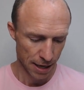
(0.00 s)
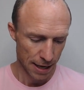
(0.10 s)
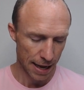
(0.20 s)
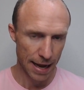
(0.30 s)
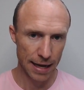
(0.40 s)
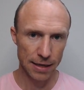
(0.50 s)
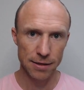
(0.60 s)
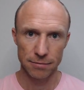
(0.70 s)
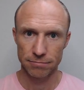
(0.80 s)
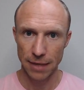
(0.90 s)
and
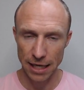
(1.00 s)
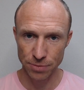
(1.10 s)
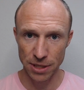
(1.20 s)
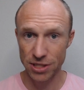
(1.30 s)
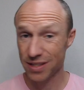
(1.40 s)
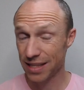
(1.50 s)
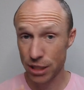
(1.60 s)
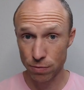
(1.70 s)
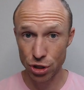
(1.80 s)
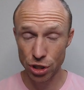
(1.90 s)
as mentioned, this
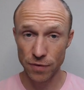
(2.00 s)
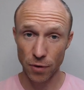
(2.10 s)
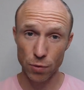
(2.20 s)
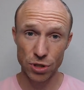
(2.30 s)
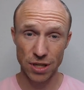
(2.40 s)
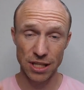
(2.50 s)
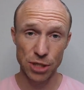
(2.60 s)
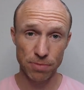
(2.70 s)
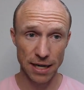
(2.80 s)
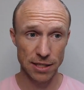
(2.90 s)
will just focus on these
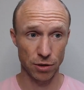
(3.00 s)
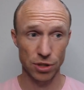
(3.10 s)
price alerts.